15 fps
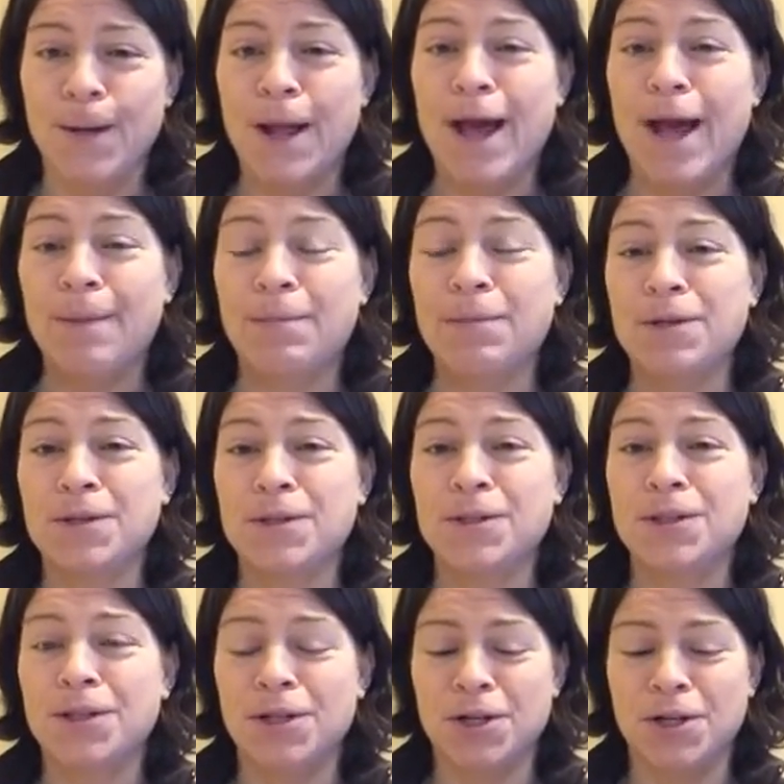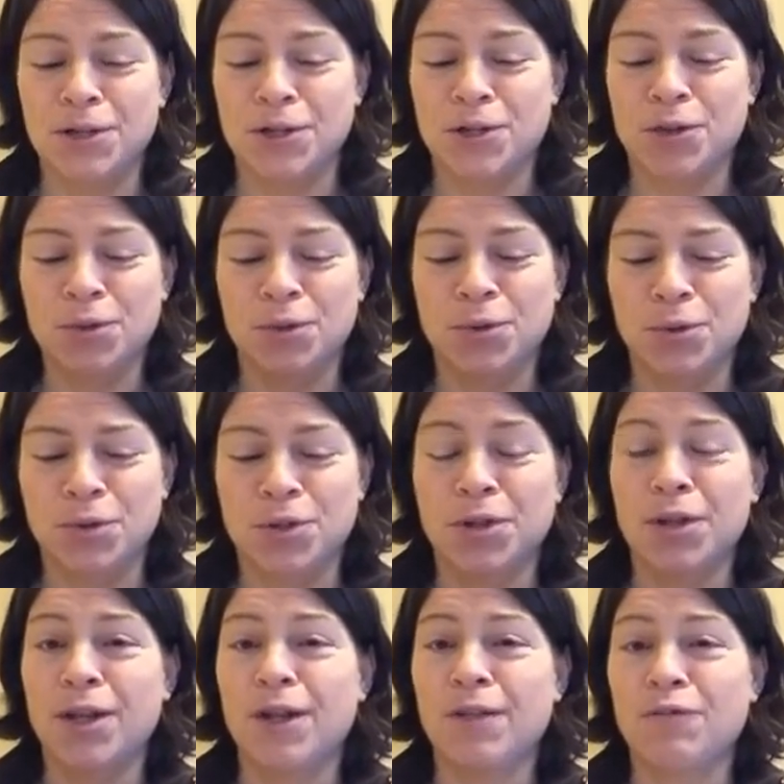happens, there is truth to
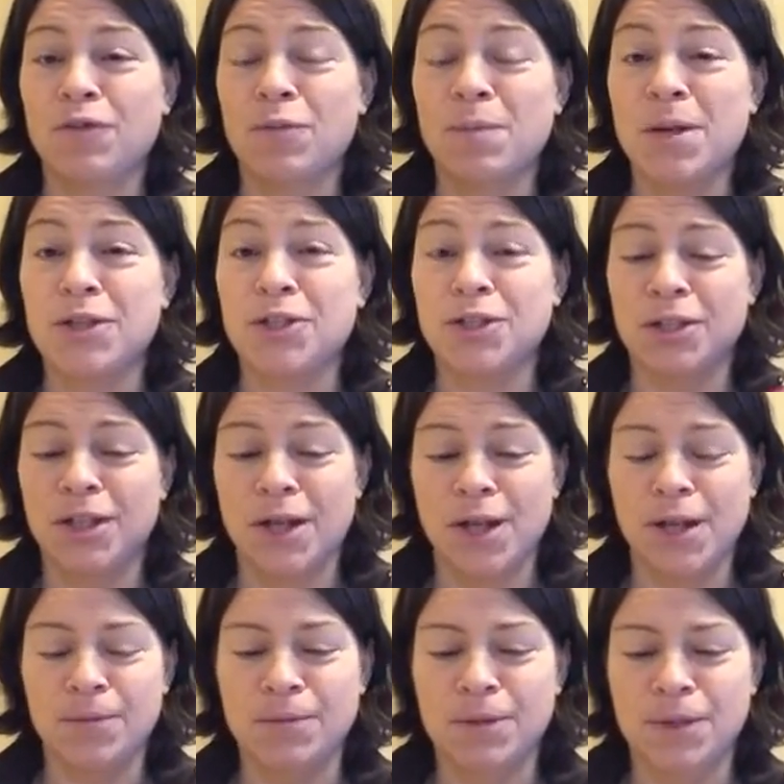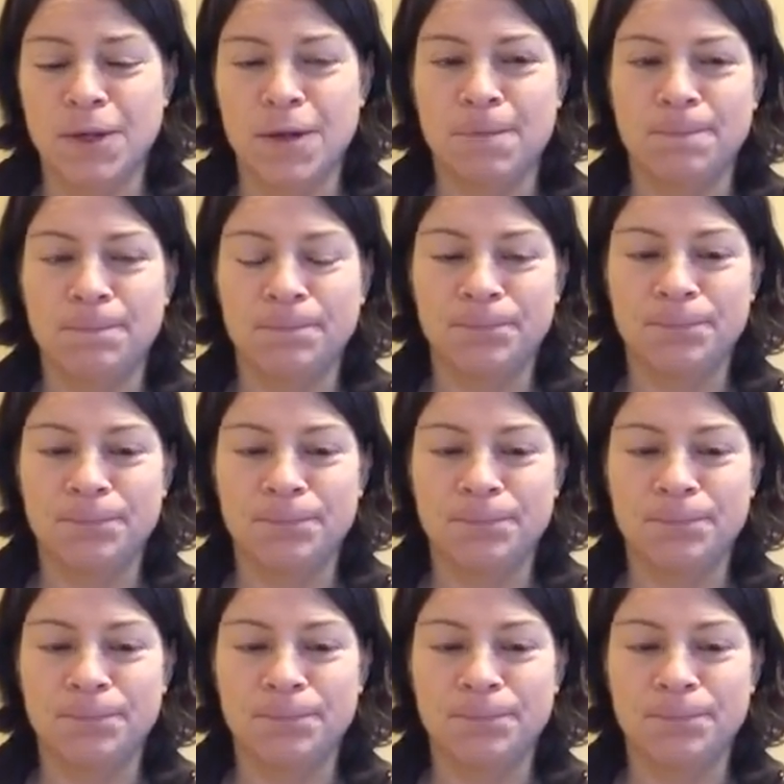the information that comes up.